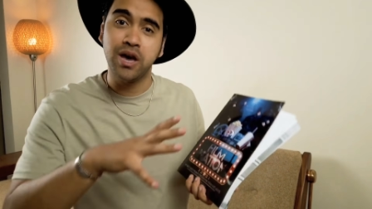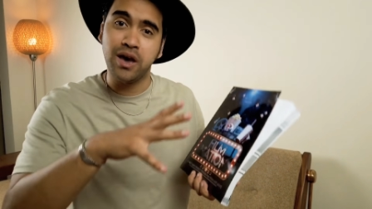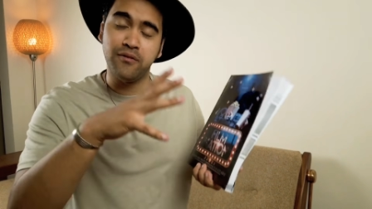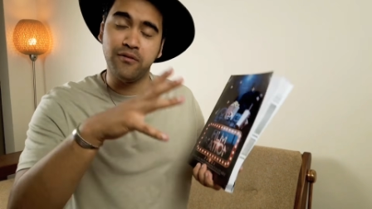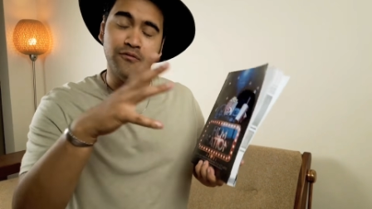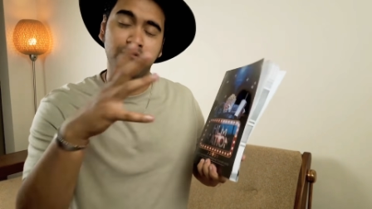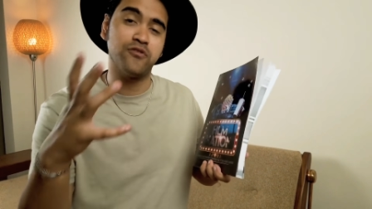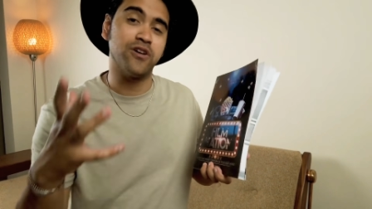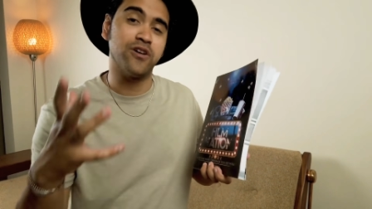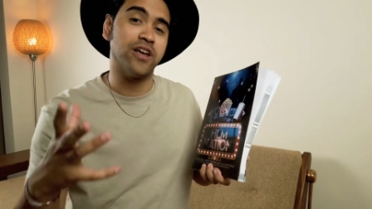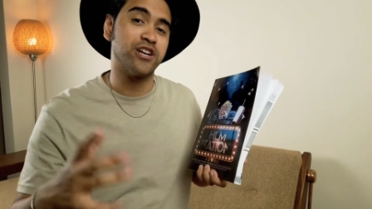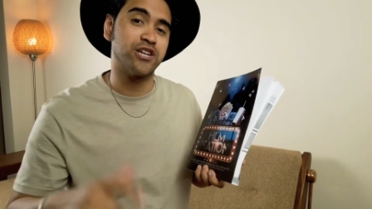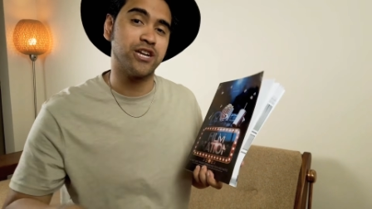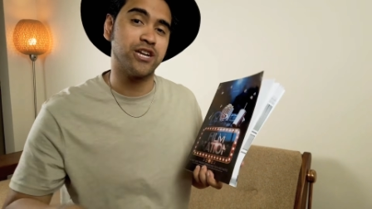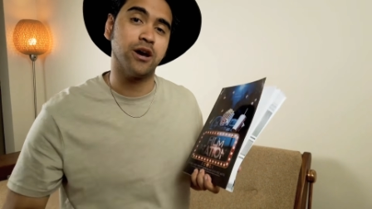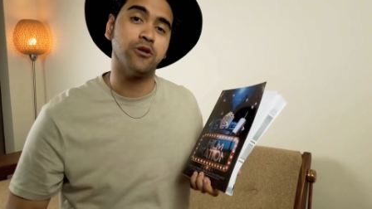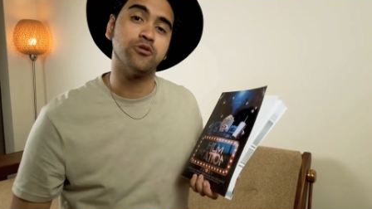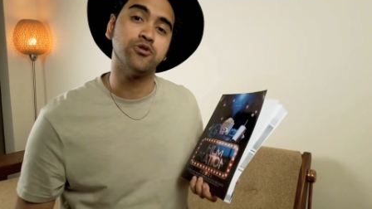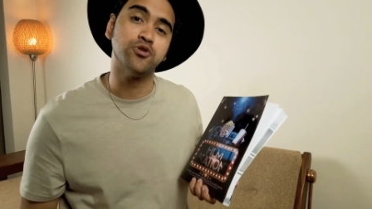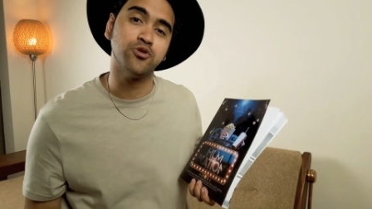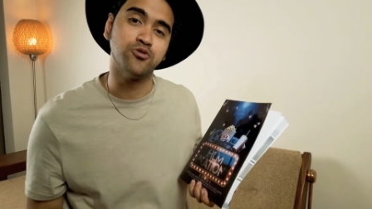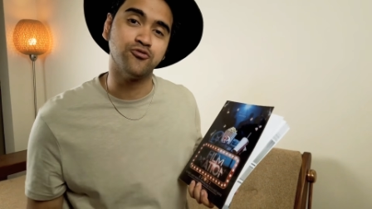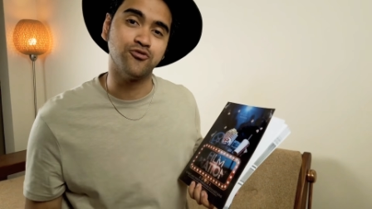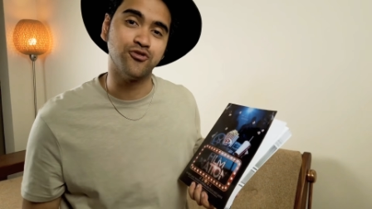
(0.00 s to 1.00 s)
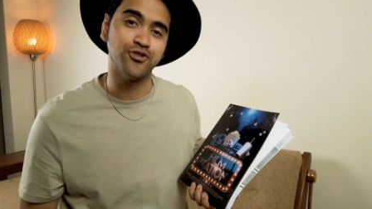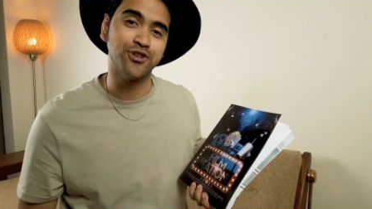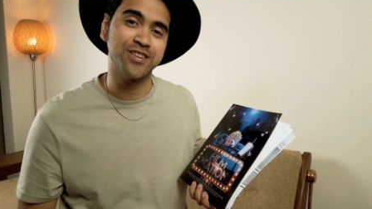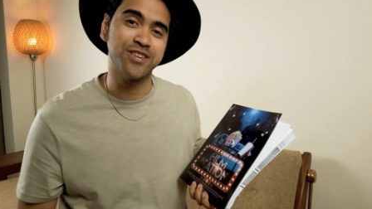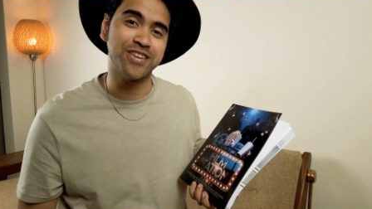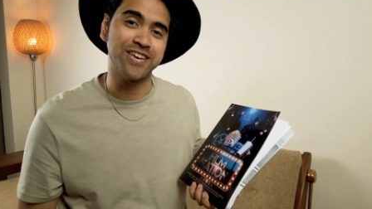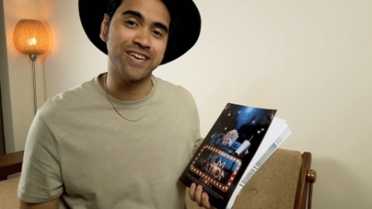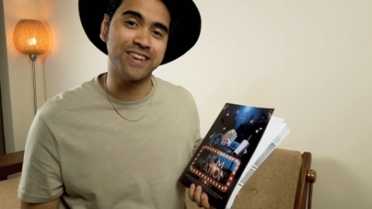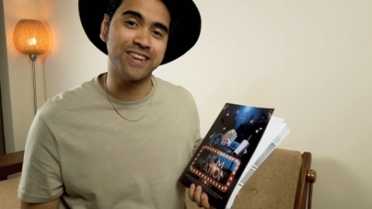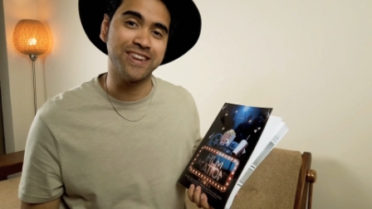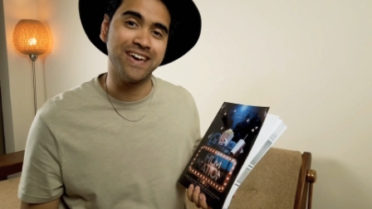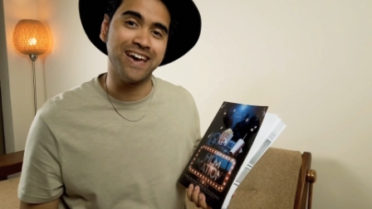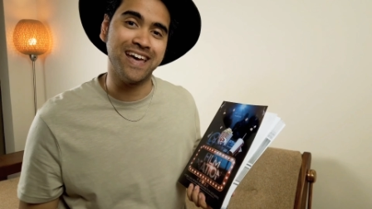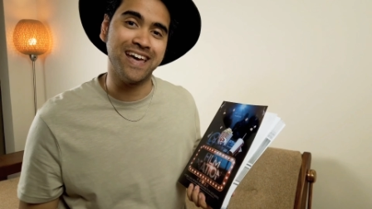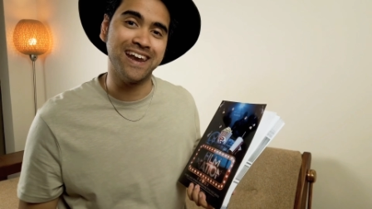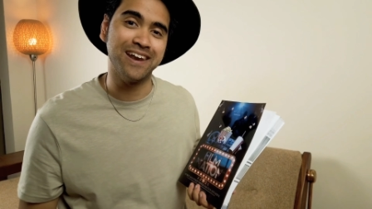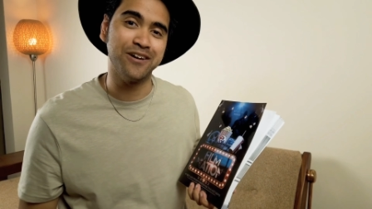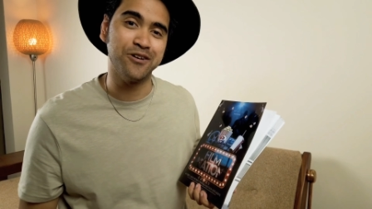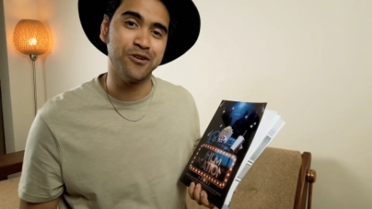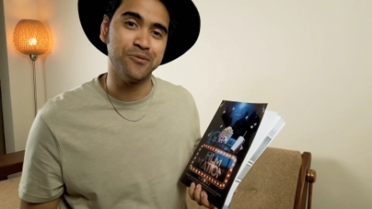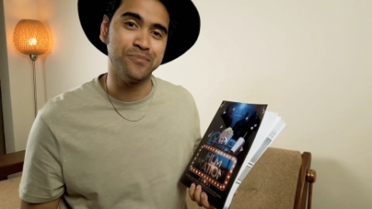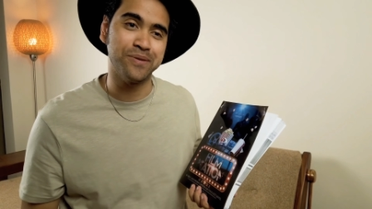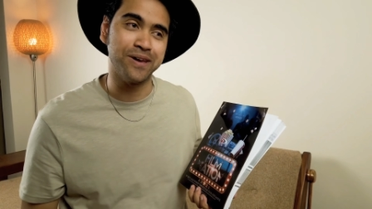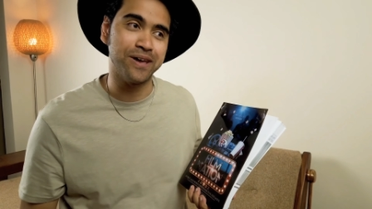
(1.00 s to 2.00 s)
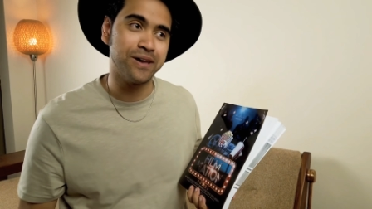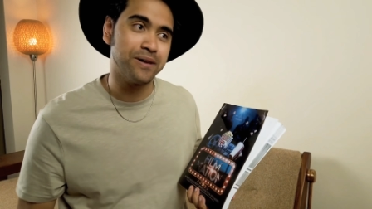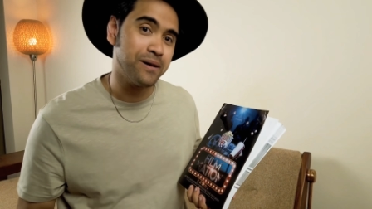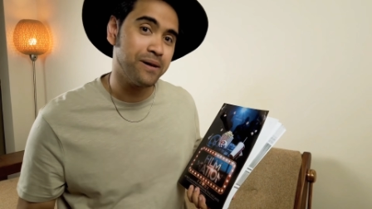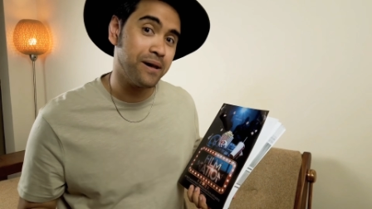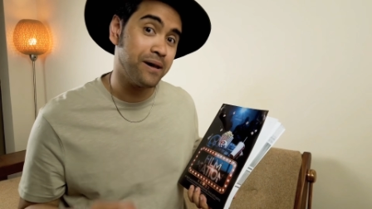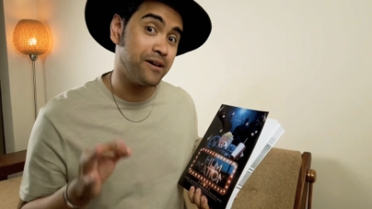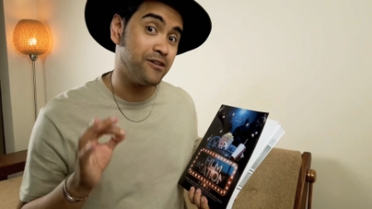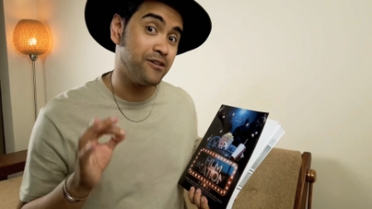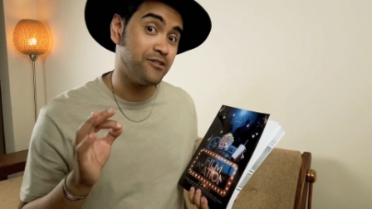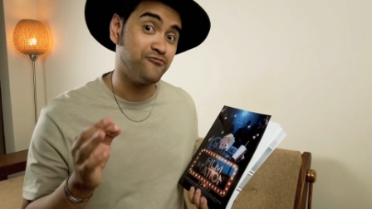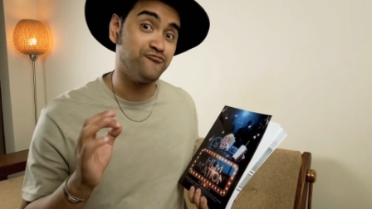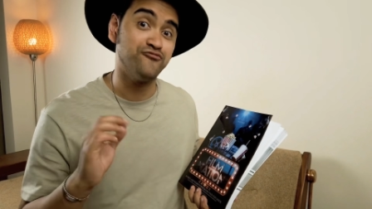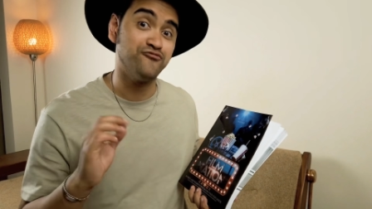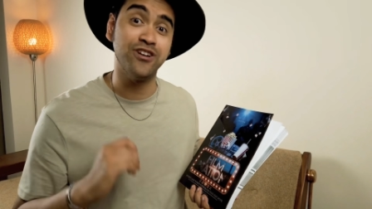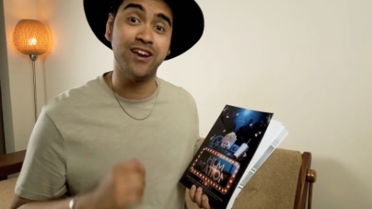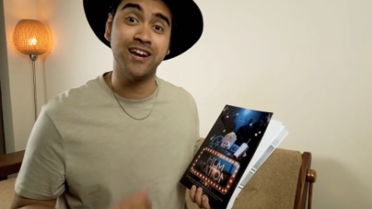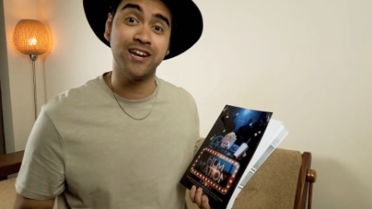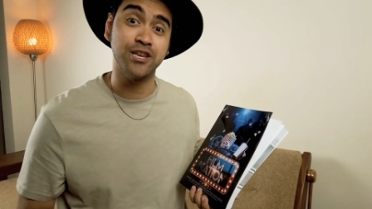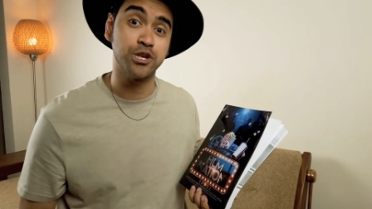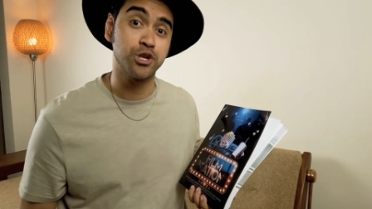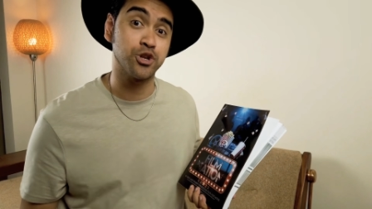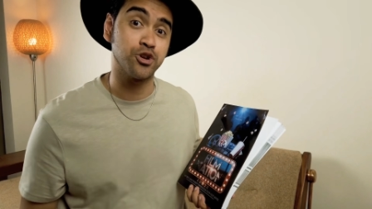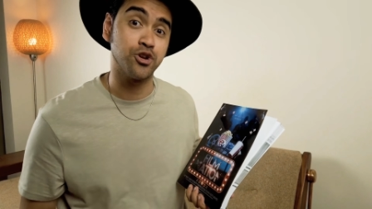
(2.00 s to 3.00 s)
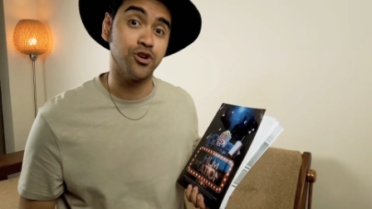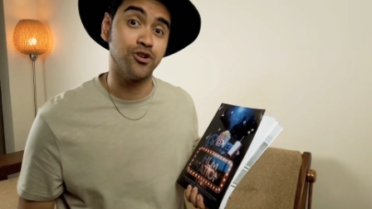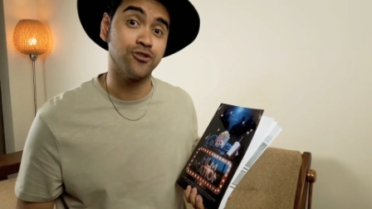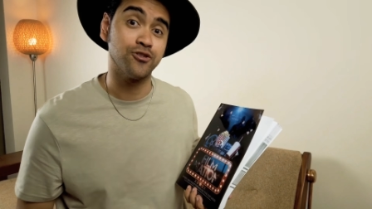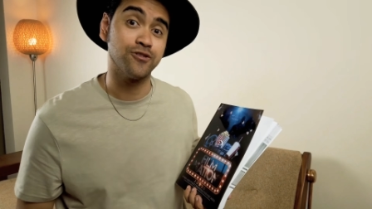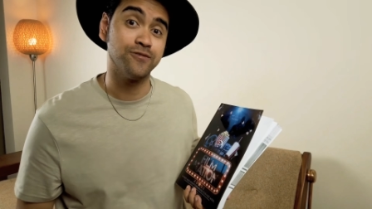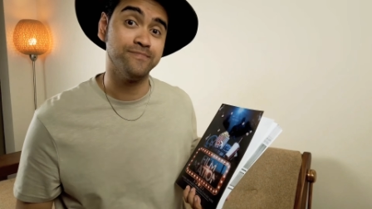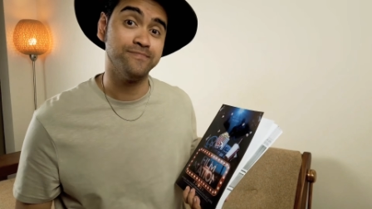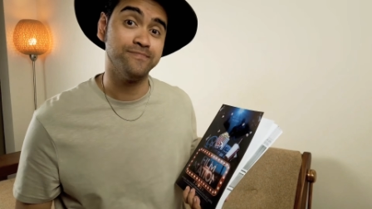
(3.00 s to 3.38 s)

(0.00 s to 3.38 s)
and flesh out your routine a little bit Really strong.